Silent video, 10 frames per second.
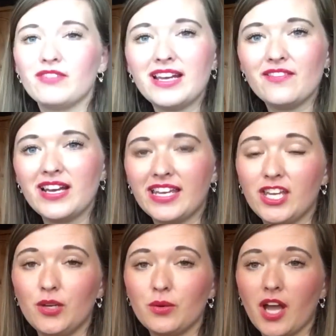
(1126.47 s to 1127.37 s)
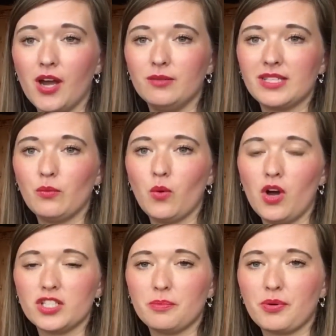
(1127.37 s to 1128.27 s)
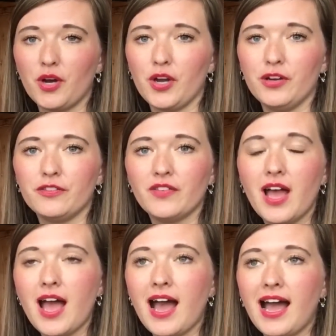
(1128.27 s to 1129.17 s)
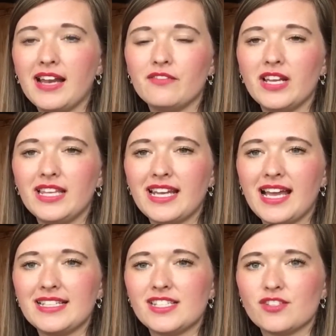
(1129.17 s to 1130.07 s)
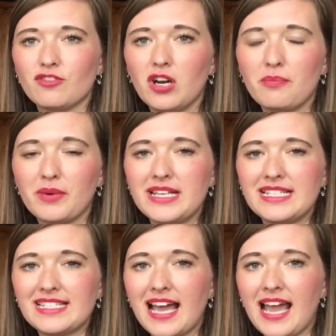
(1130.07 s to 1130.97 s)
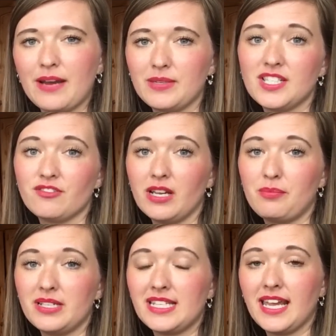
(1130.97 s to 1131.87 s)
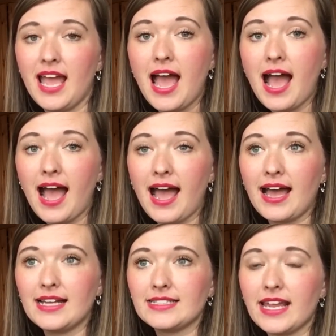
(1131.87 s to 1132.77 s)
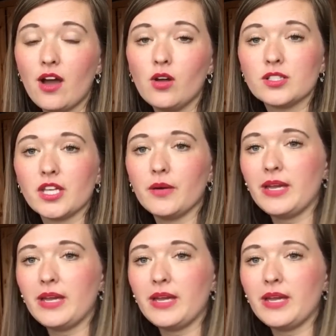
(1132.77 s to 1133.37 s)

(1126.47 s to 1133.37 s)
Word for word: Really cute coat, waterproof, and a really nice strawberry design, which is really pretty. And it also